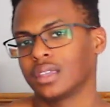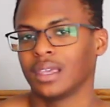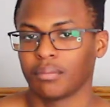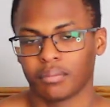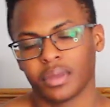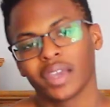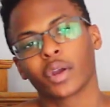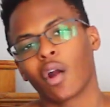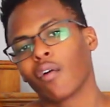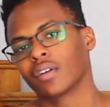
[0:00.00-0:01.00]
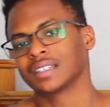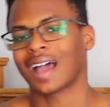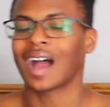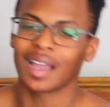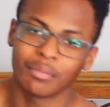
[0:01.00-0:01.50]
get bigger over
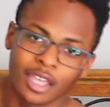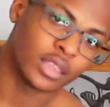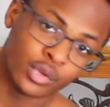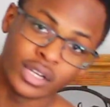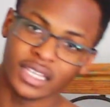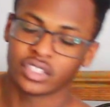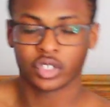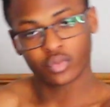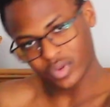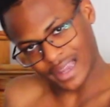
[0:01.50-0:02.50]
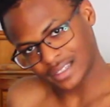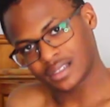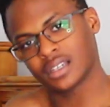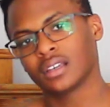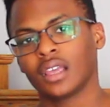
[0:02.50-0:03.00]
time, you need to
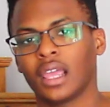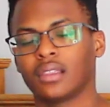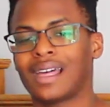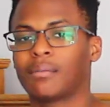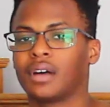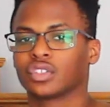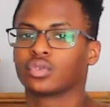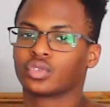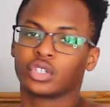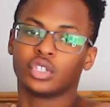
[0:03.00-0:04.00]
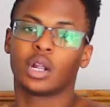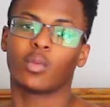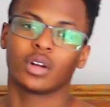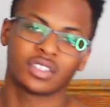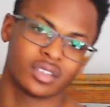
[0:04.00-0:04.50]
rest that muscle. So you don't want